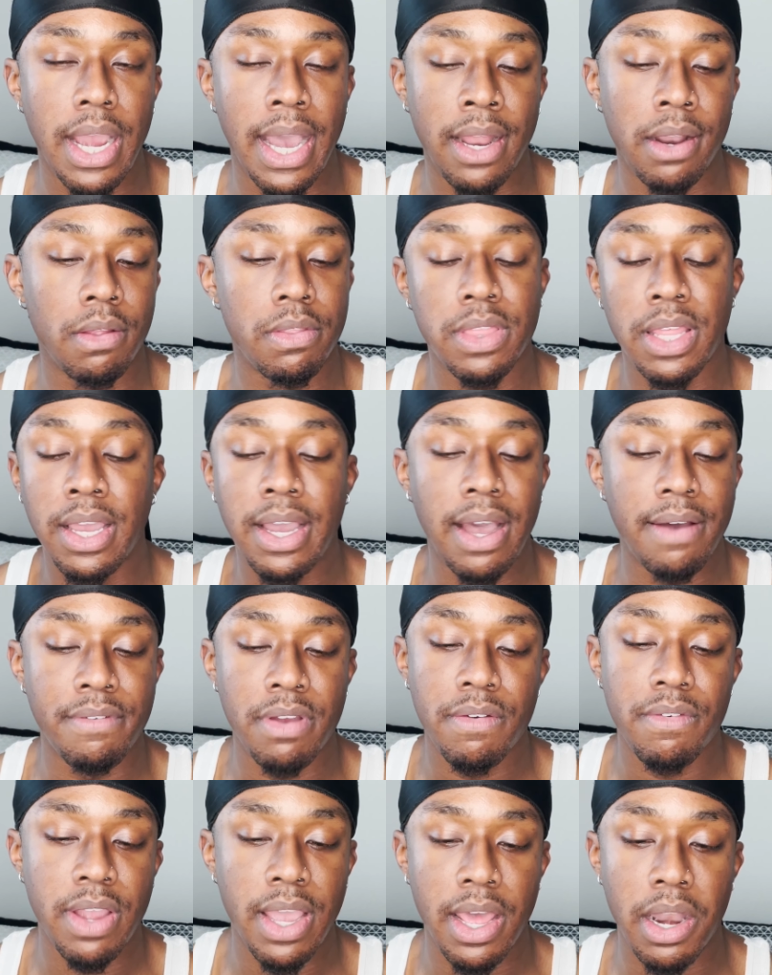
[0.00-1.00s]
I don't think I've
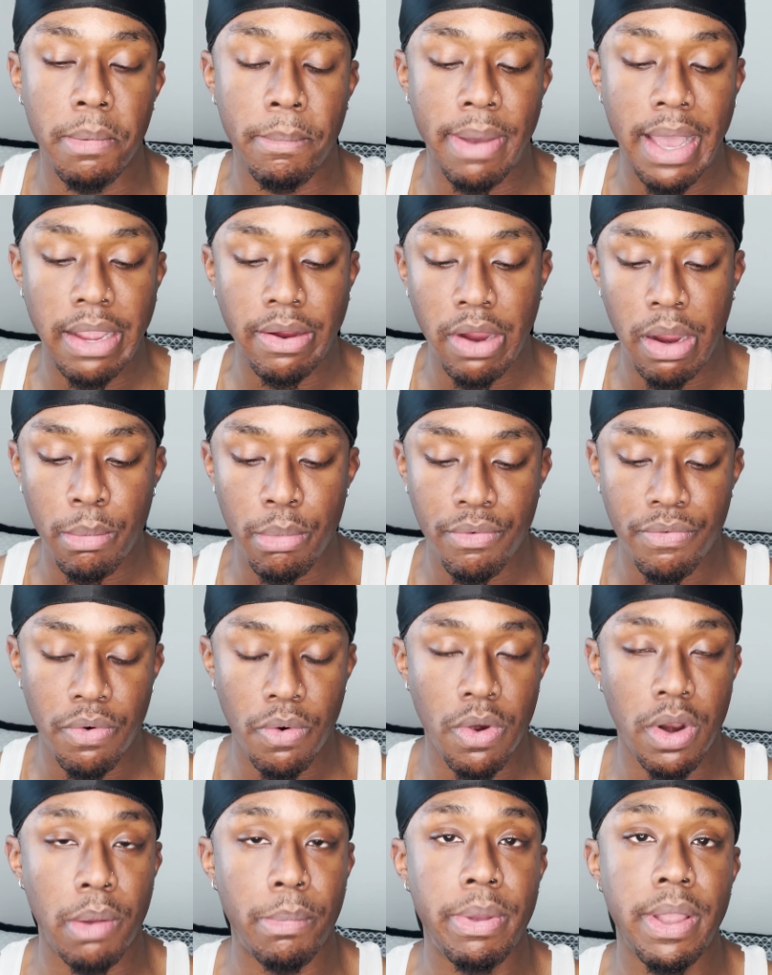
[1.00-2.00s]
ever had a migraine
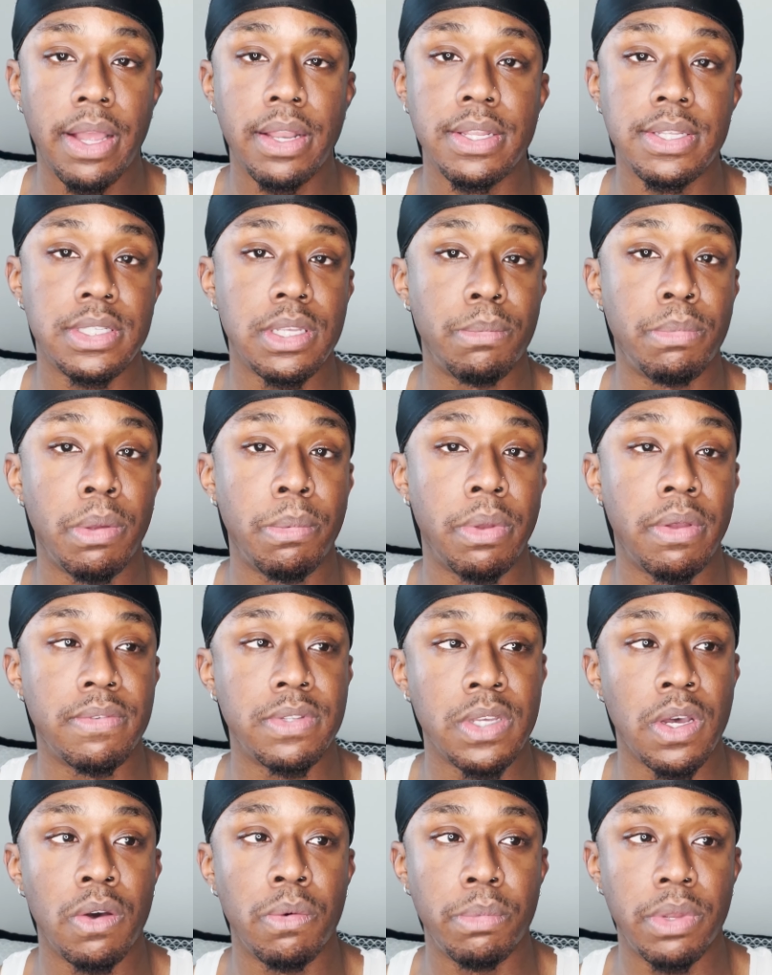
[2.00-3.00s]
before. And apparently some people have
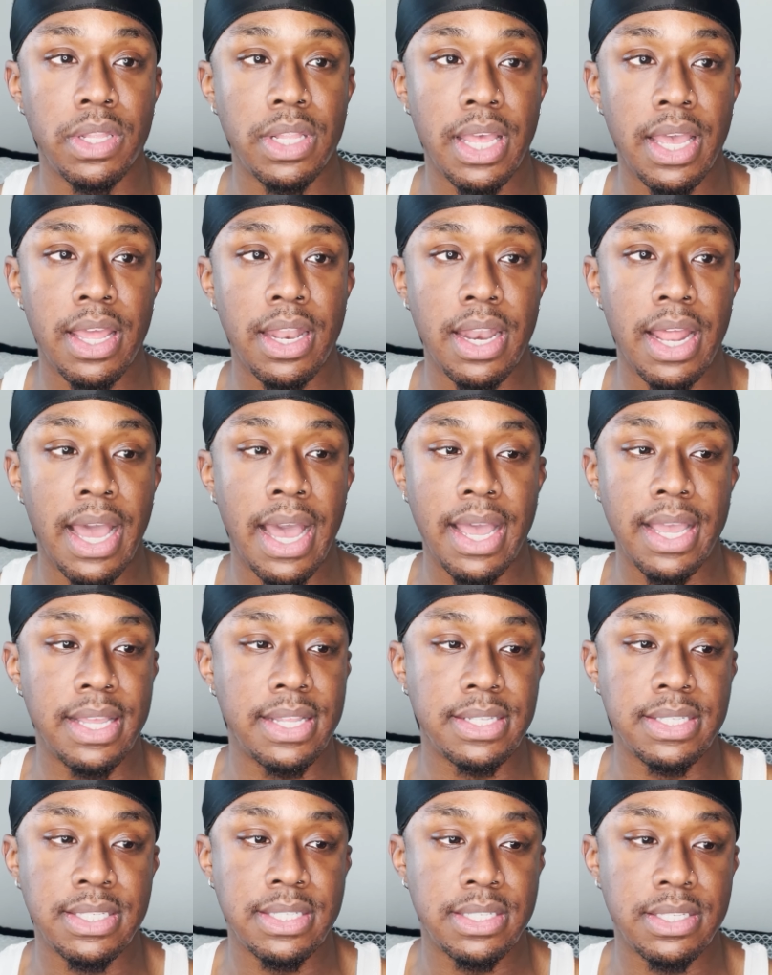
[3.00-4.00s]
told me that
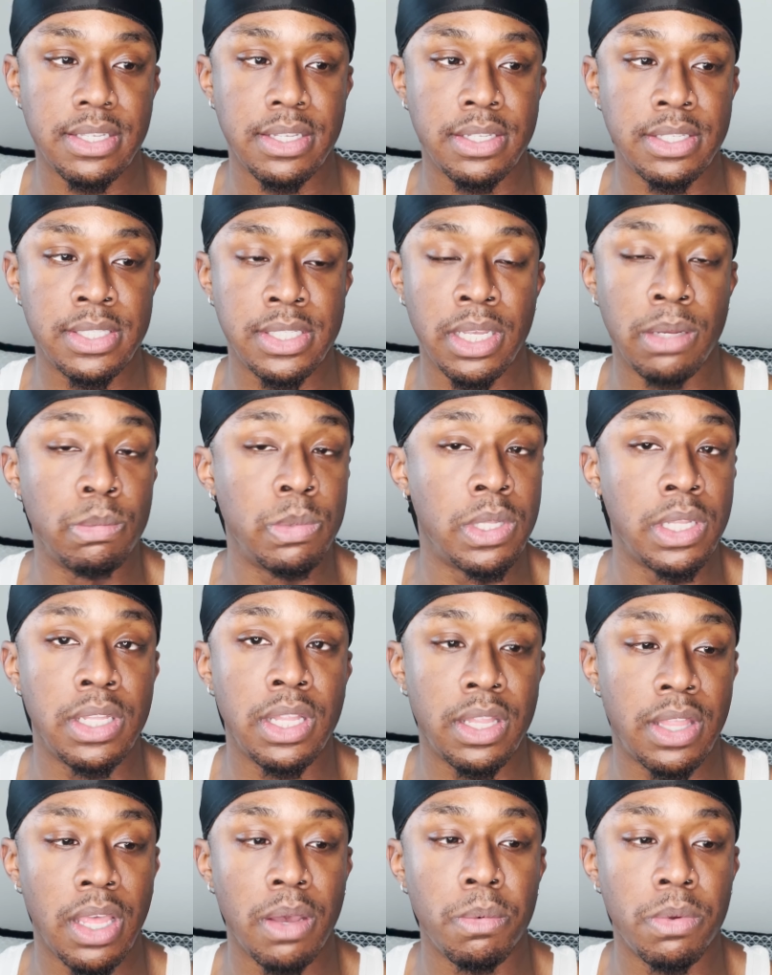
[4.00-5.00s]
it's something
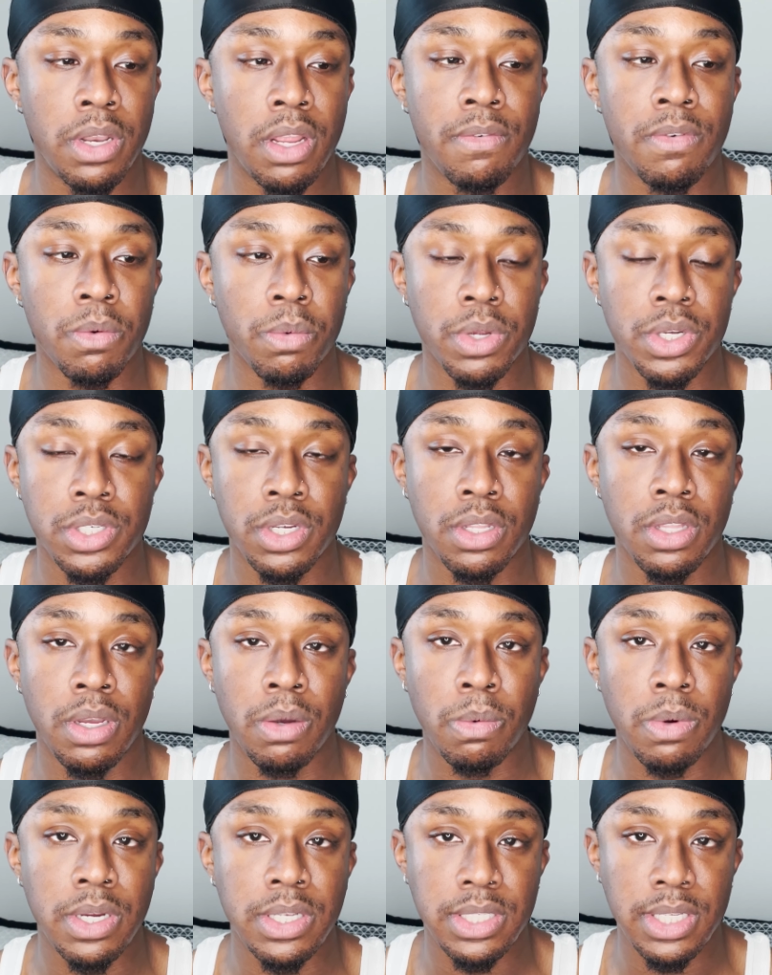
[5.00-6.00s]
that they would never wish on
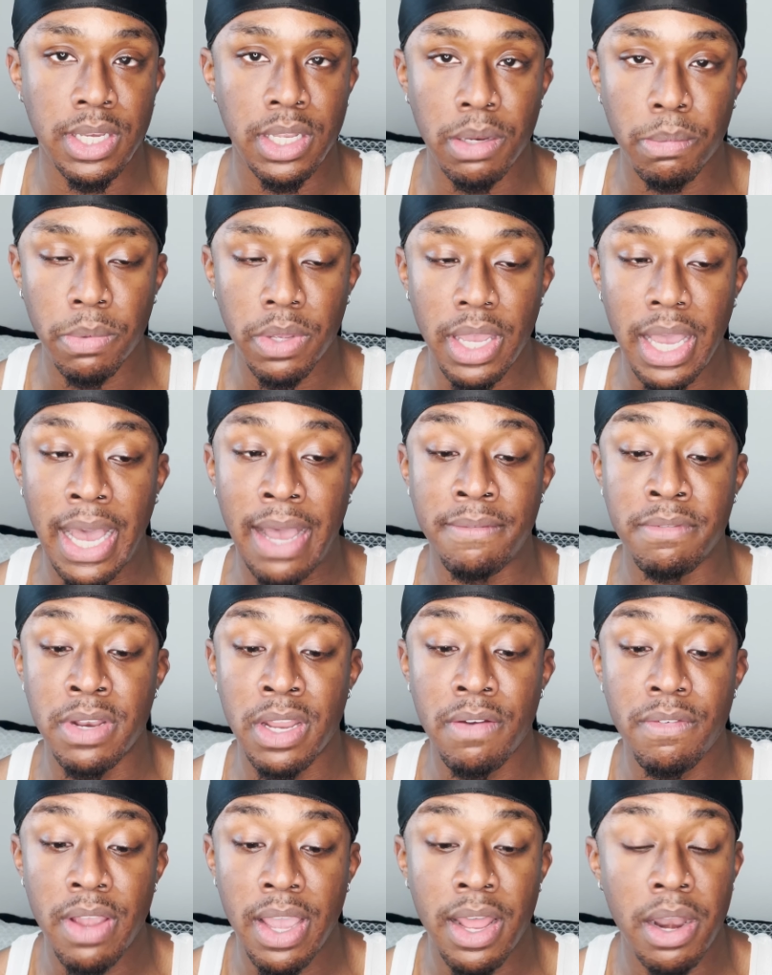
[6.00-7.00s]
their worst enemy. I've
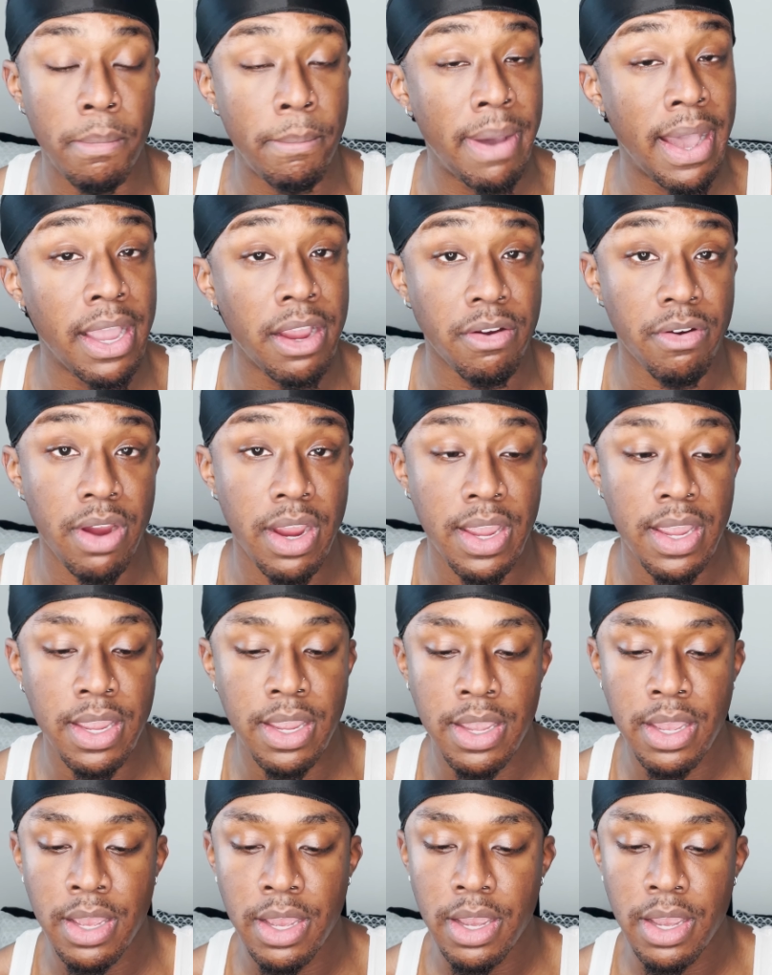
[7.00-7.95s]
never had a migraine.